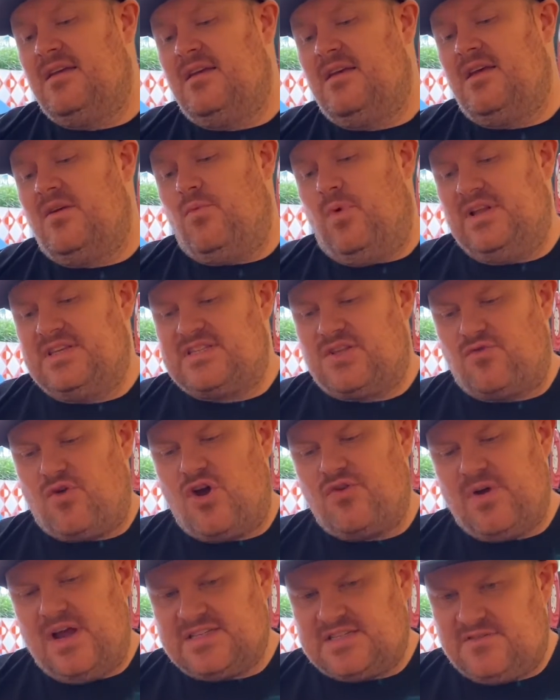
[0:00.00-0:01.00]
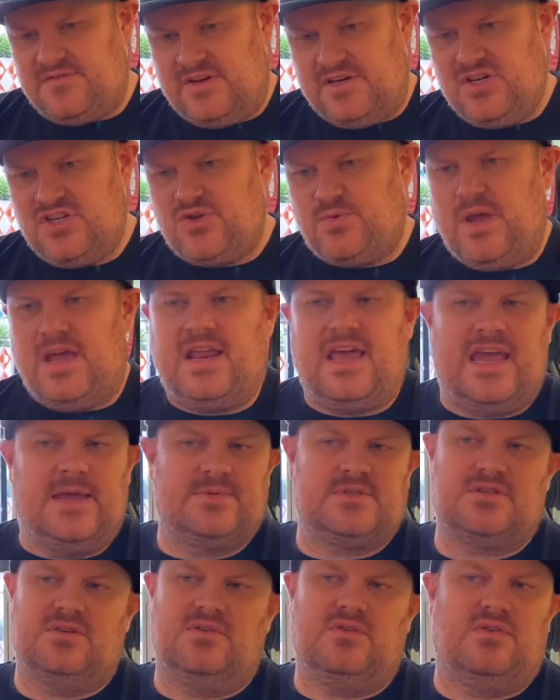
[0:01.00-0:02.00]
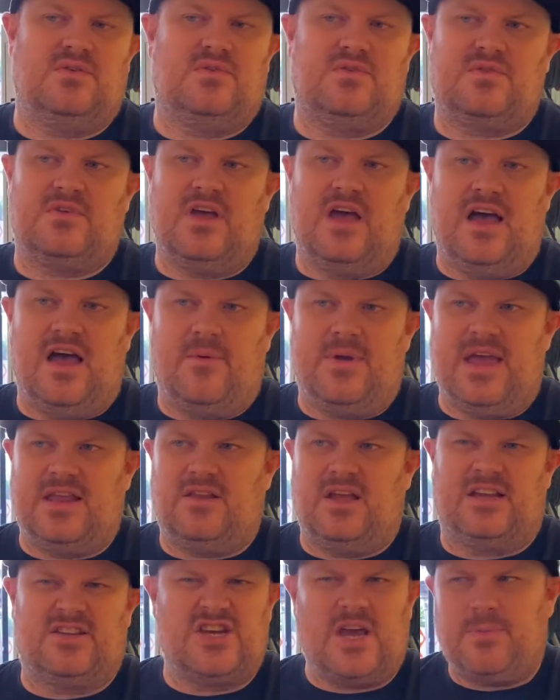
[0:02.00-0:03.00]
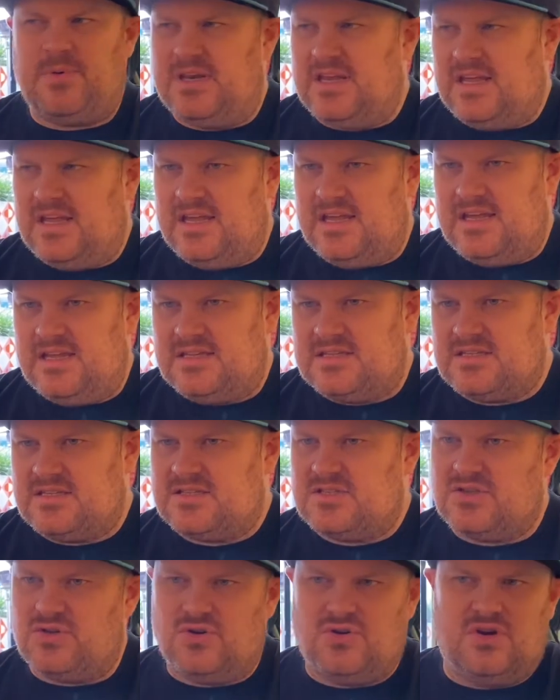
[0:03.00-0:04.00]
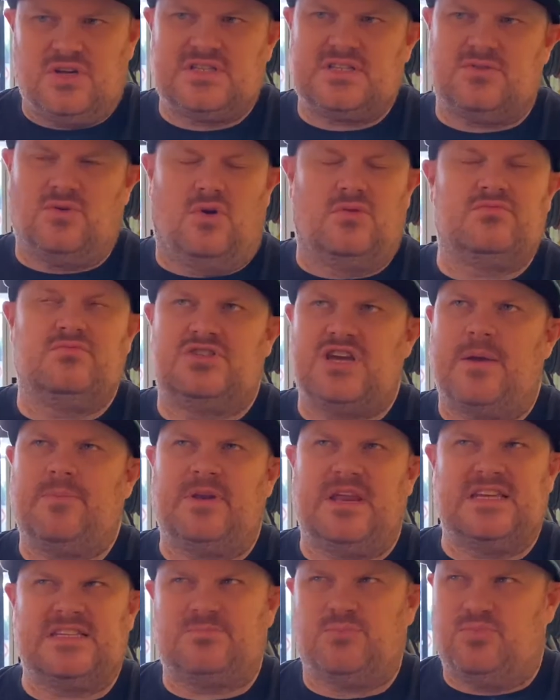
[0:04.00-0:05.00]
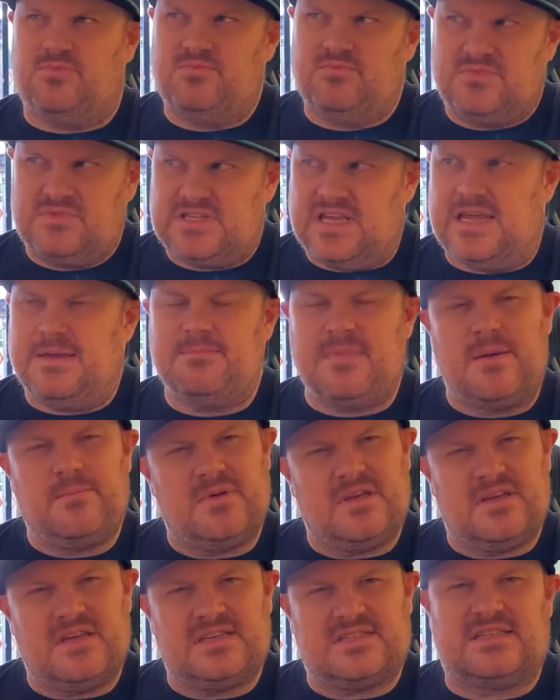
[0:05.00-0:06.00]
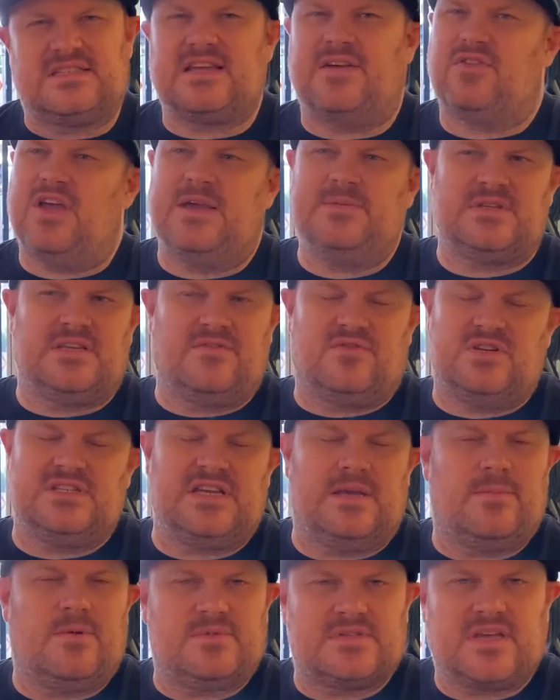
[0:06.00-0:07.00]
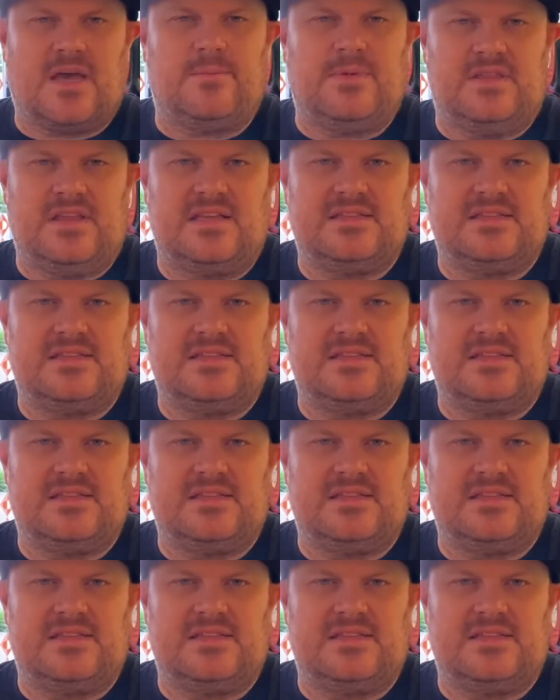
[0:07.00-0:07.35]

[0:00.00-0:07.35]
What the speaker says: once the road race had finished, we had heaps of, we had like Japanese tourists or Japanese team members and stuff, heaps of different team members come in that